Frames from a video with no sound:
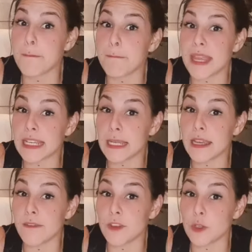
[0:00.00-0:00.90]
Many
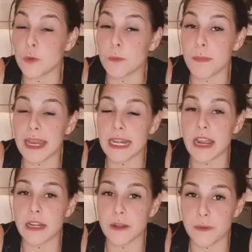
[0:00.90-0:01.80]
of you may
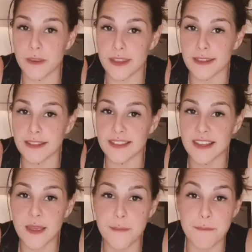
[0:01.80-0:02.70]
not know this,
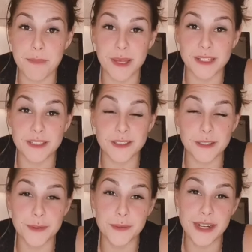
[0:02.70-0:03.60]
but
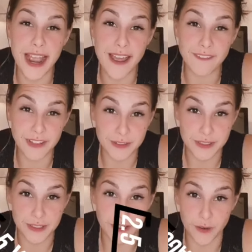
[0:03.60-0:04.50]
2.5 years
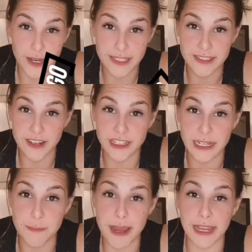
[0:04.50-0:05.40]
ago I
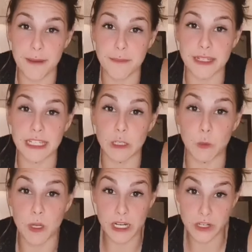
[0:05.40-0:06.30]
started my company
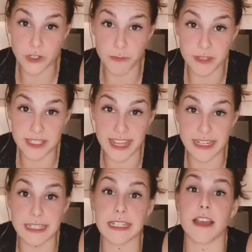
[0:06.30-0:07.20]

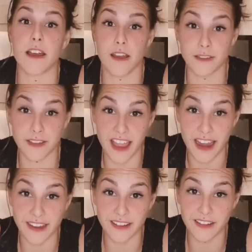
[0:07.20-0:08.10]
100%
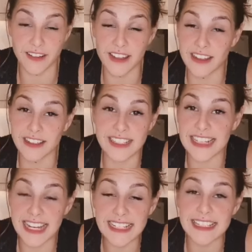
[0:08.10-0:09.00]
online.
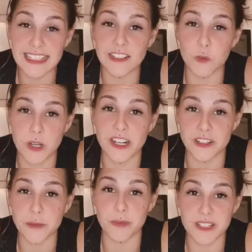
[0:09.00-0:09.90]
Today it's still
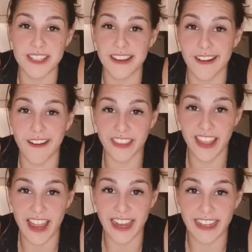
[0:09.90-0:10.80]
100%
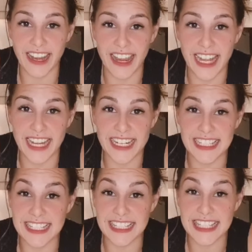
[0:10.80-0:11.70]
online and it
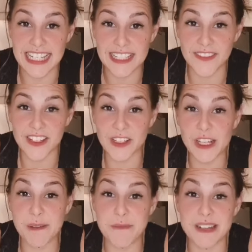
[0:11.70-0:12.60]
is a 6-figure
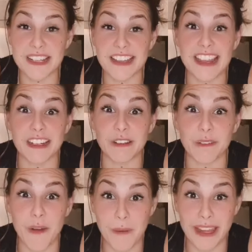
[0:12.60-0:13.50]
company and
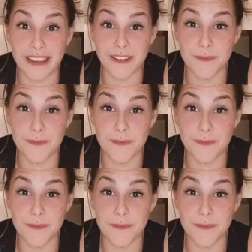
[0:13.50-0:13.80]
growing.